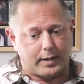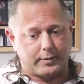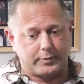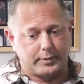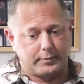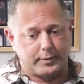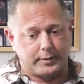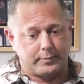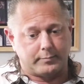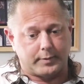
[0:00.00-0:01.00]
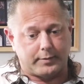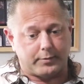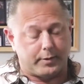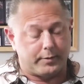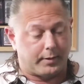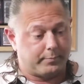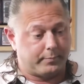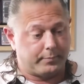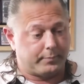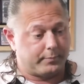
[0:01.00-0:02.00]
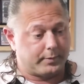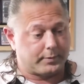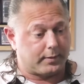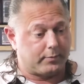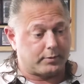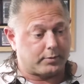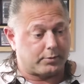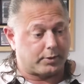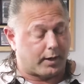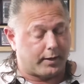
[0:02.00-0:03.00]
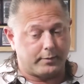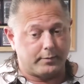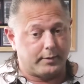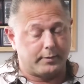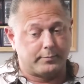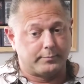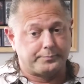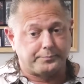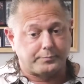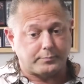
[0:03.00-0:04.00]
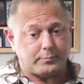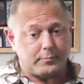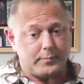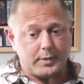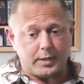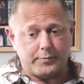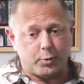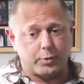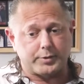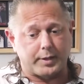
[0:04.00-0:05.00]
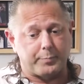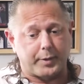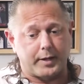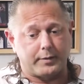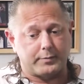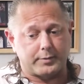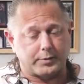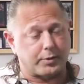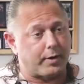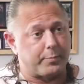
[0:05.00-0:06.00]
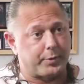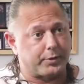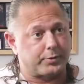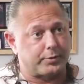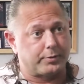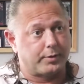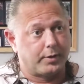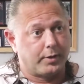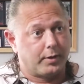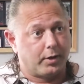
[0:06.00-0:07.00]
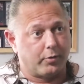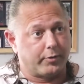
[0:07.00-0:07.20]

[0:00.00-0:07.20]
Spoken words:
of it, and I thought, let's give this a shot. And of course, they paint such a great picture over